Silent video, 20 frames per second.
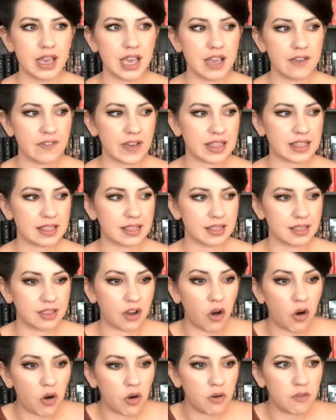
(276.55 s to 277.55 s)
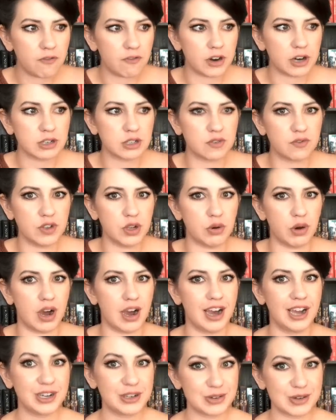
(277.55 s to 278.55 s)
if at the whole first few
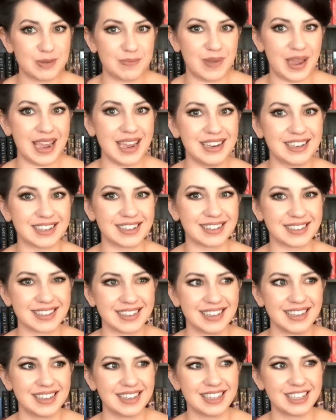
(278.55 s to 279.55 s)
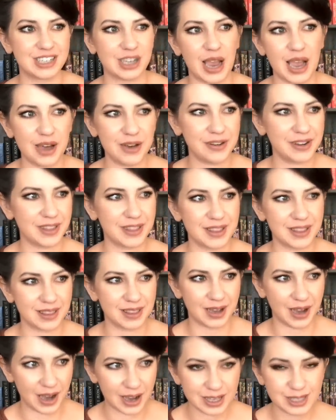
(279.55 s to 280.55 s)
hundred pages the child
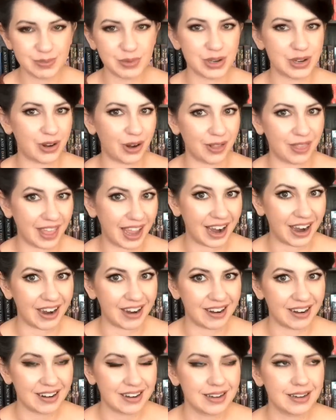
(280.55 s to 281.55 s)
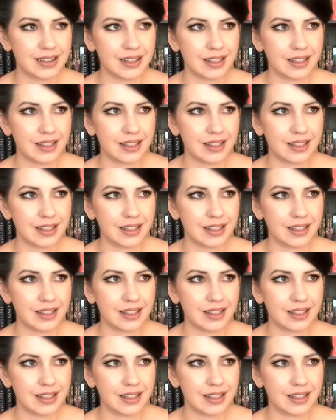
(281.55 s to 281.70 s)
and the husband are there,